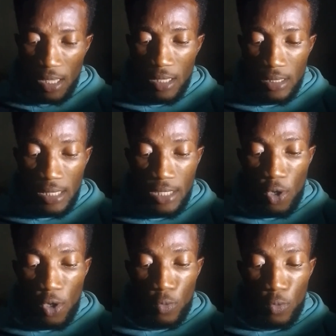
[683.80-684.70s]

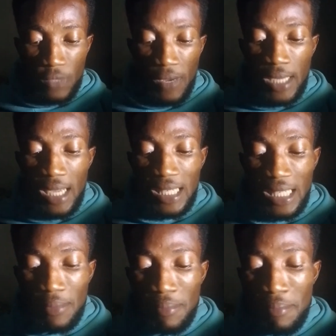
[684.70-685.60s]
Discord was founded
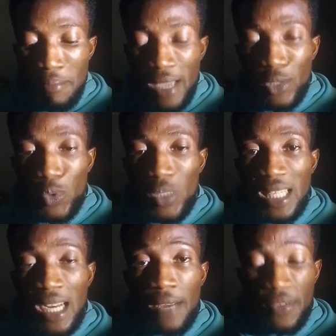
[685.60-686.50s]
in May
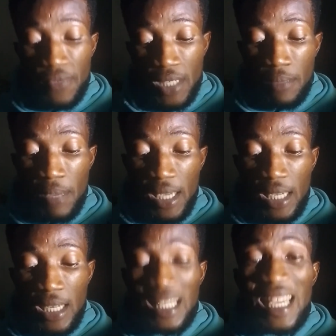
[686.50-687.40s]
2015, making
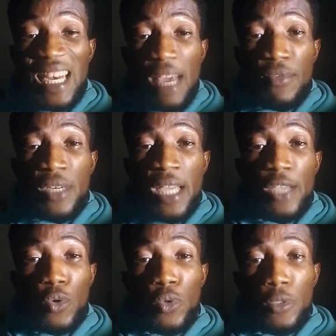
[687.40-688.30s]
it 11 years
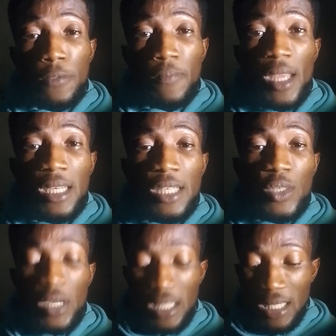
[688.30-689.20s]
old.
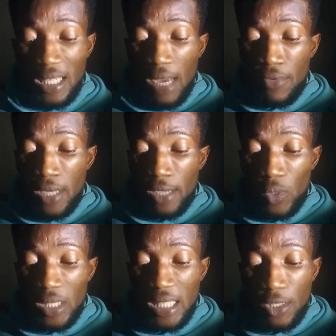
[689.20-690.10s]
Discord is 11 years
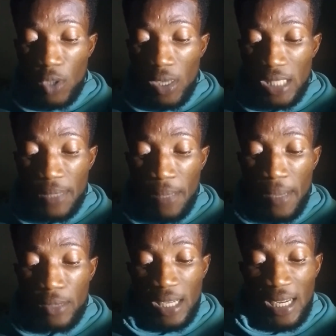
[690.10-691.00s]
old. TikTok, September
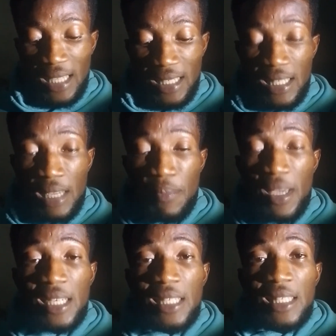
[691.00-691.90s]
2016,
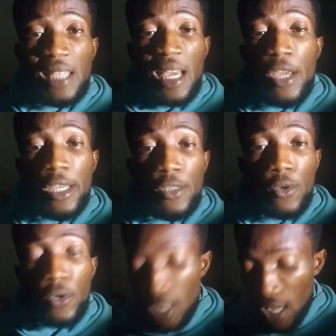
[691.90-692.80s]
making it 10 years old.